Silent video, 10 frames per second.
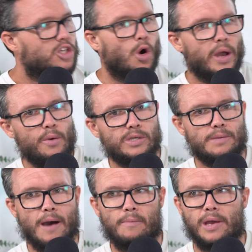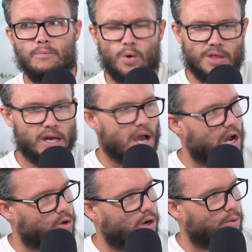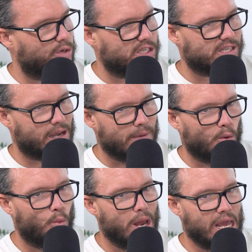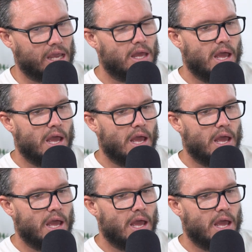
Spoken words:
So it was about being more than a conqueror, which is like about winning,